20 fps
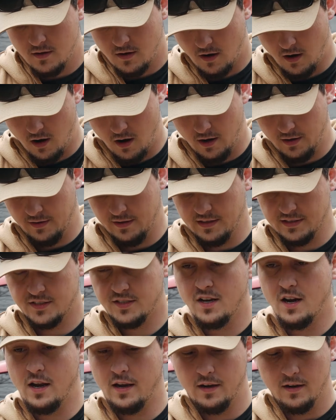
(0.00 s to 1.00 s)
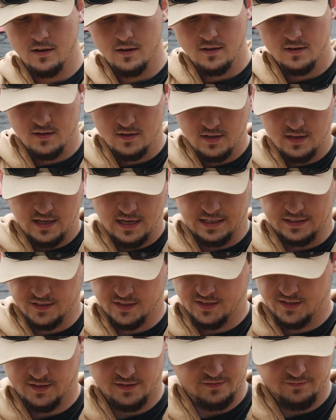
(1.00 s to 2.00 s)
on this gun.
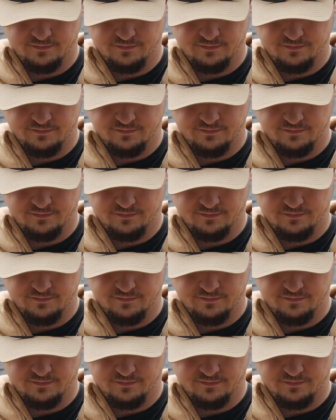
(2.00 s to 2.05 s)
It's